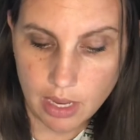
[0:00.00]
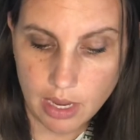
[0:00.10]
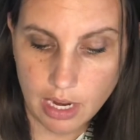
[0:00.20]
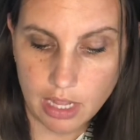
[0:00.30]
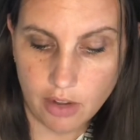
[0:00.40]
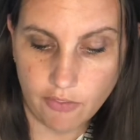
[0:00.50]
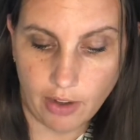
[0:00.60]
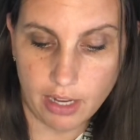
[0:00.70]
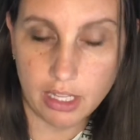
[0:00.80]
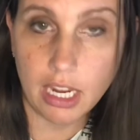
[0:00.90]
And then
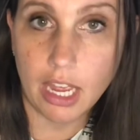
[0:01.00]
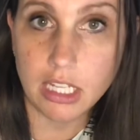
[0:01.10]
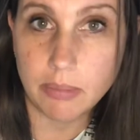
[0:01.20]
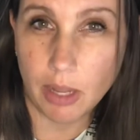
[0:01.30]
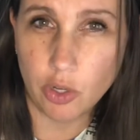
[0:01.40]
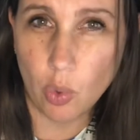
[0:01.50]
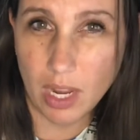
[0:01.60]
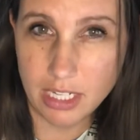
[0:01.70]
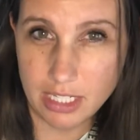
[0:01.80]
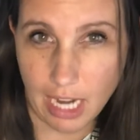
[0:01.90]
finally, it has to be able to
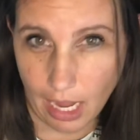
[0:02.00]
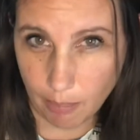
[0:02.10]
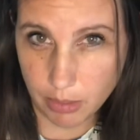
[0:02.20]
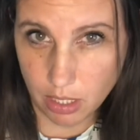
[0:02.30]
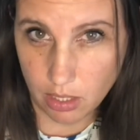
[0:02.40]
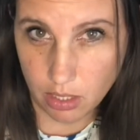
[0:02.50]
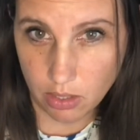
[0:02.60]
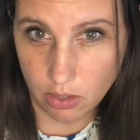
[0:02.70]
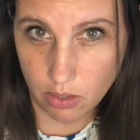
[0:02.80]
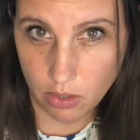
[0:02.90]
adapt.
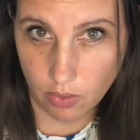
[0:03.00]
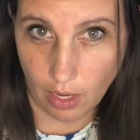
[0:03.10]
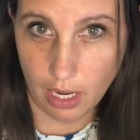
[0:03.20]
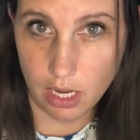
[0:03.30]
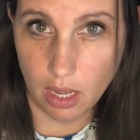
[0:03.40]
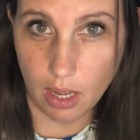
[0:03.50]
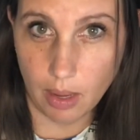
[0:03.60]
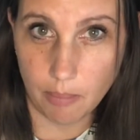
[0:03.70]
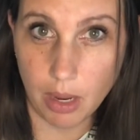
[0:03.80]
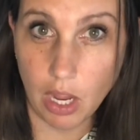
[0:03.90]
Okay,
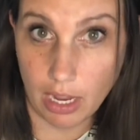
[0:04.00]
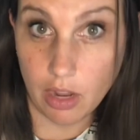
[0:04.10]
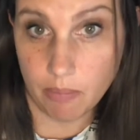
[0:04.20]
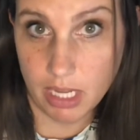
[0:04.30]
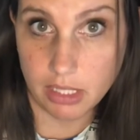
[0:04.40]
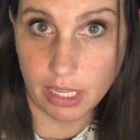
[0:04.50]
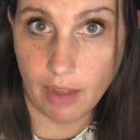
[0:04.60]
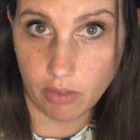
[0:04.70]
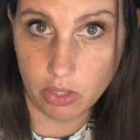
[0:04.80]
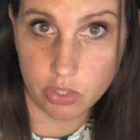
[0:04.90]
basically
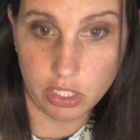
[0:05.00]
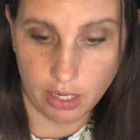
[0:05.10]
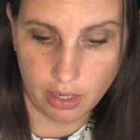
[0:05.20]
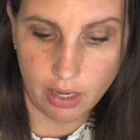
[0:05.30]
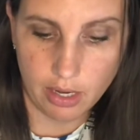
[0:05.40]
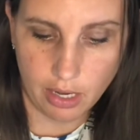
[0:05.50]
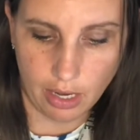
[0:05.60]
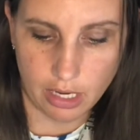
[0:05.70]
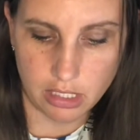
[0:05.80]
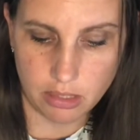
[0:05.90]
evolution. It
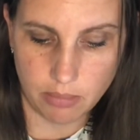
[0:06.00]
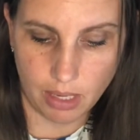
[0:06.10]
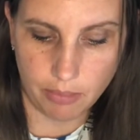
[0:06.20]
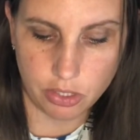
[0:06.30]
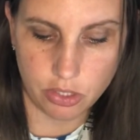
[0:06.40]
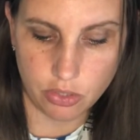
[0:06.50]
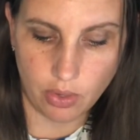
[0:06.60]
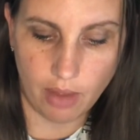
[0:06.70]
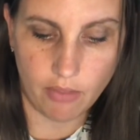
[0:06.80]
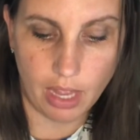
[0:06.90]
has to be able to
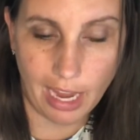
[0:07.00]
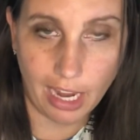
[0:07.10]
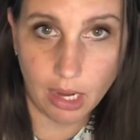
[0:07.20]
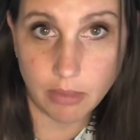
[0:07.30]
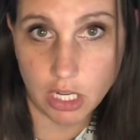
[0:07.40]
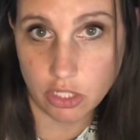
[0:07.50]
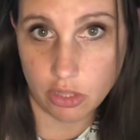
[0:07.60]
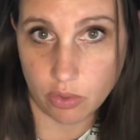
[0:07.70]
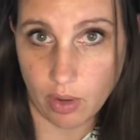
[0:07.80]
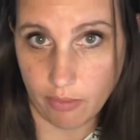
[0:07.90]
have adaptation
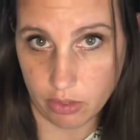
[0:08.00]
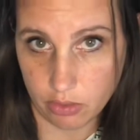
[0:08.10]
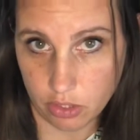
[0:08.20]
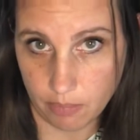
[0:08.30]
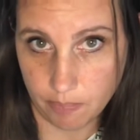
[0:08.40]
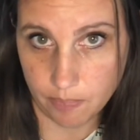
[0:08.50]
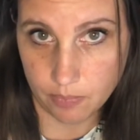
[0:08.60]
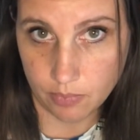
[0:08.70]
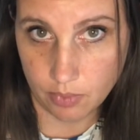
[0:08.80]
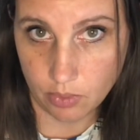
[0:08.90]
through evolution.
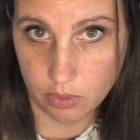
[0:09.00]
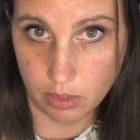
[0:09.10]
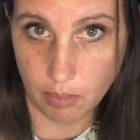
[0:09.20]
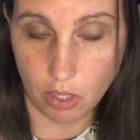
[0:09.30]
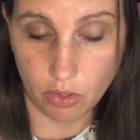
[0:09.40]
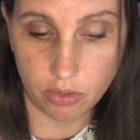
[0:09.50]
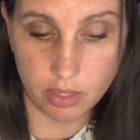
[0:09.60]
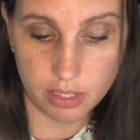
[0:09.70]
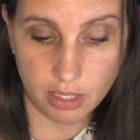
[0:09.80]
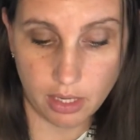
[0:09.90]
So I'm going to go through
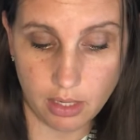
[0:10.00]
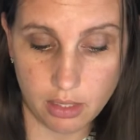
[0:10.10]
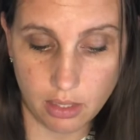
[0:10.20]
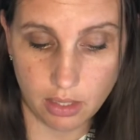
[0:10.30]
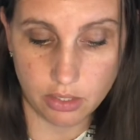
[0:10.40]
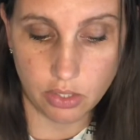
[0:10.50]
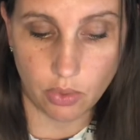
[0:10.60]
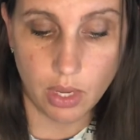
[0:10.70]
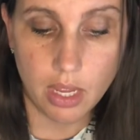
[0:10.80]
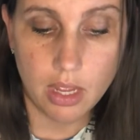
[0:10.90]
these again. So
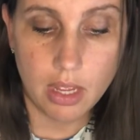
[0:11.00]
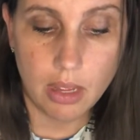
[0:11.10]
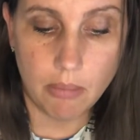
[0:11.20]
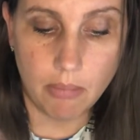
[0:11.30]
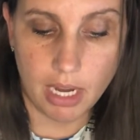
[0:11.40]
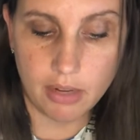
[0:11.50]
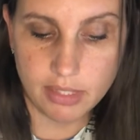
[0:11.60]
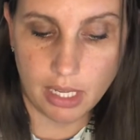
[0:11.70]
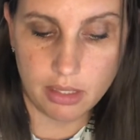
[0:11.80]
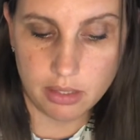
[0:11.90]
made of
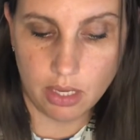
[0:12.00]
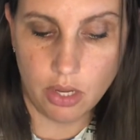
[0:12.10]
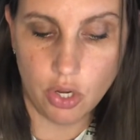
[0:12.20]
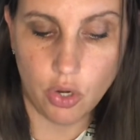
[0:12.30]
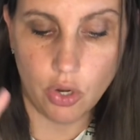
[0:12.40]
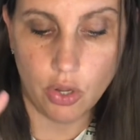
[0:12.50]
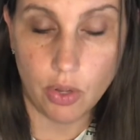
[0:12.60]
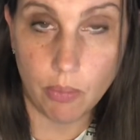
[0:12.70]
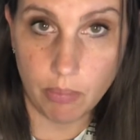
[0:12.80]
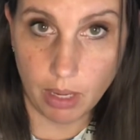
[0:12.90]
cells,
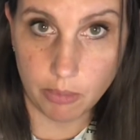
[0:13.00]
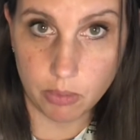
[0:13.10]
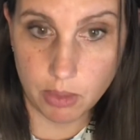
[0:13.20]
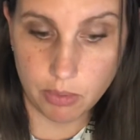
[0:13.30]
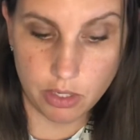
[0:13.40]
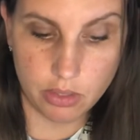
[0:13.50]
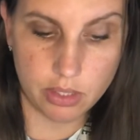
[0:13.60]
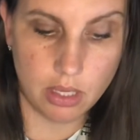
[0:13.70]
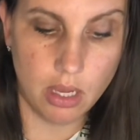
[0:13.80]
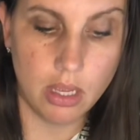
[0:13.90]
be able to reproduce,
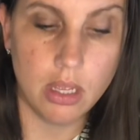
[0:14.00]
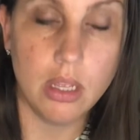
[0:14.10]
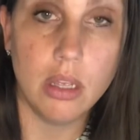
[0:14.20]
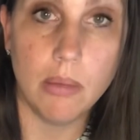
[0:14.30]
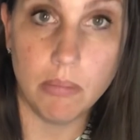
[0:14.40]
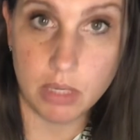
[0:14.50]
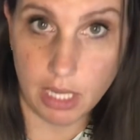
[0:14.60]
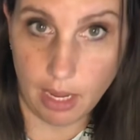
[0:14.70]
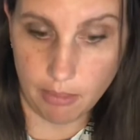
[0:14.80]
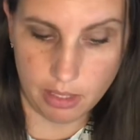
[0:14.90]

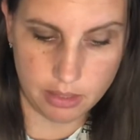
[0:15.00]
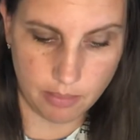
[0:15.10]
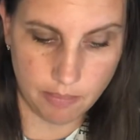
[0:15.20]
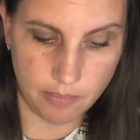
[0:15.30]
metabolism,